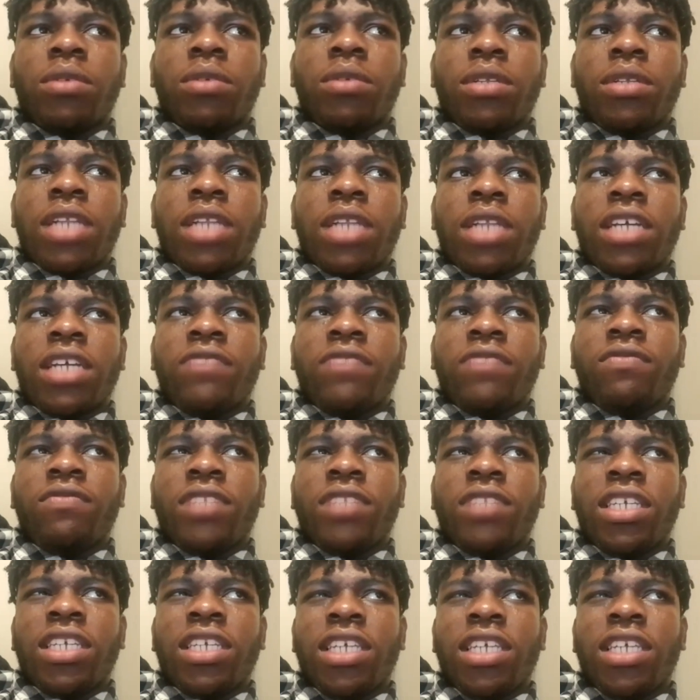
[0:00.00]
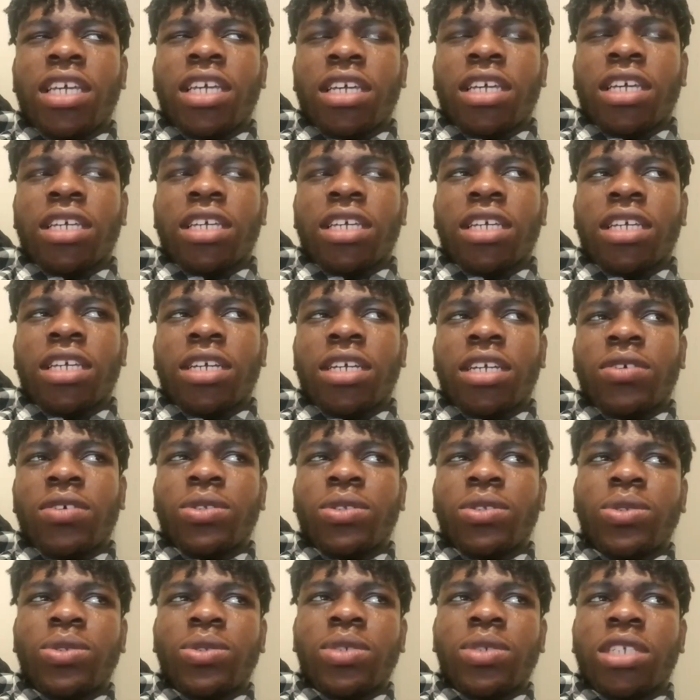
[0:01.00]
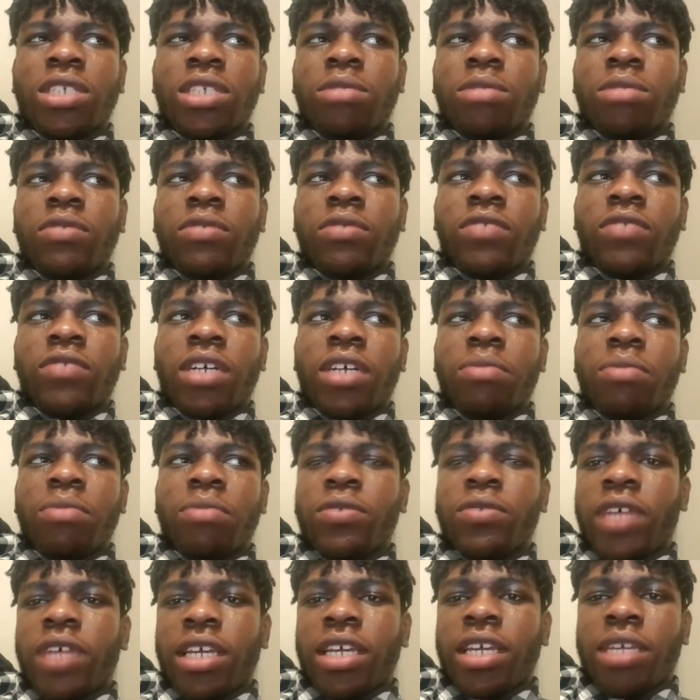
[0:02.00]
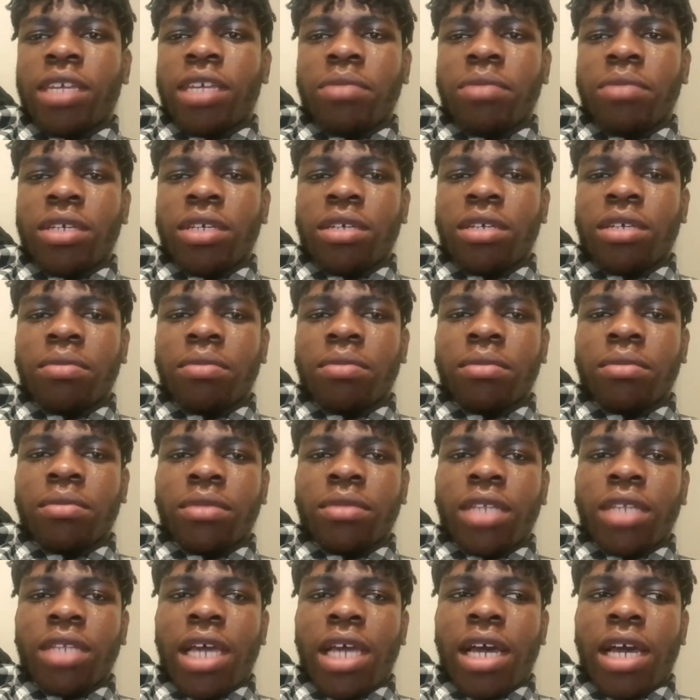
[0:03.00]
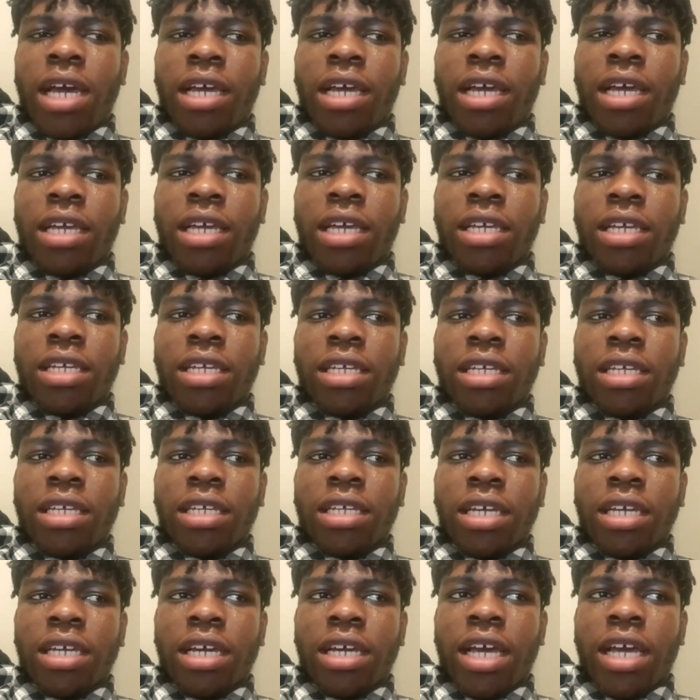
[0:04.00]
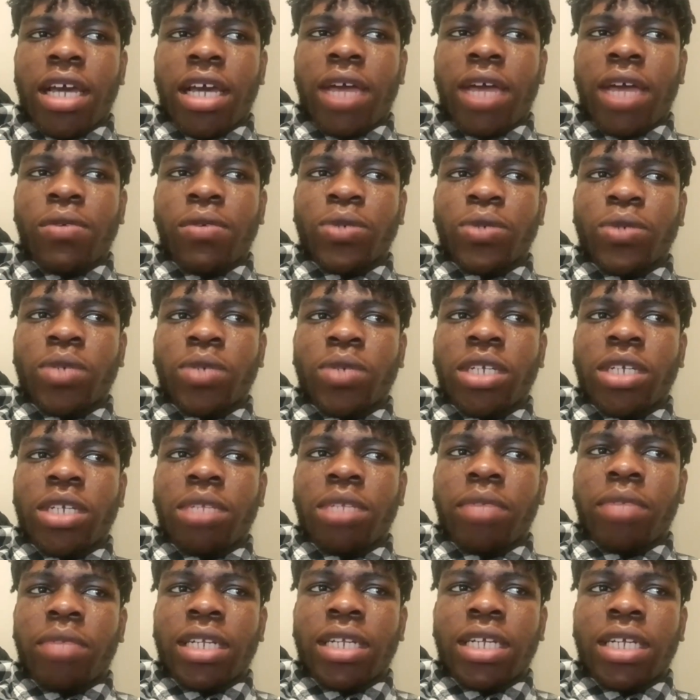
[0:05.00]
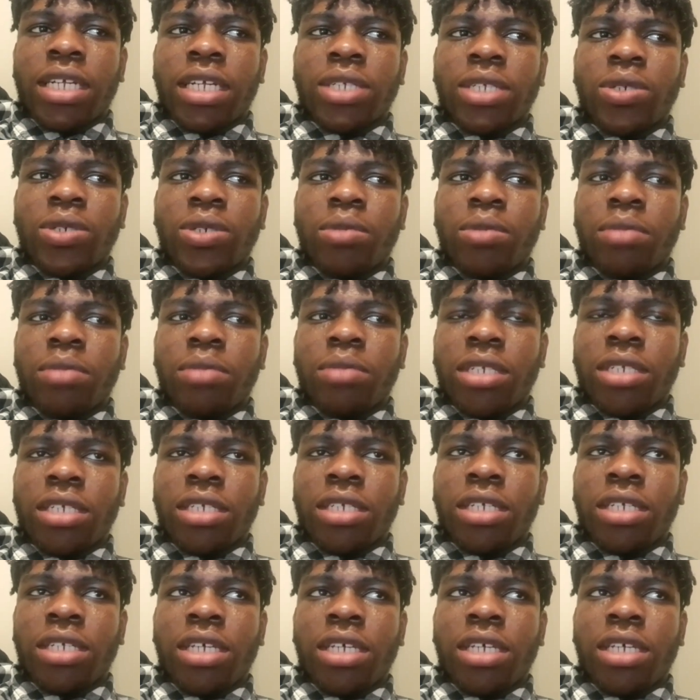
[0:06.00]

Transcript: like if the year or 2 years before I came here, I was working in my dad's company,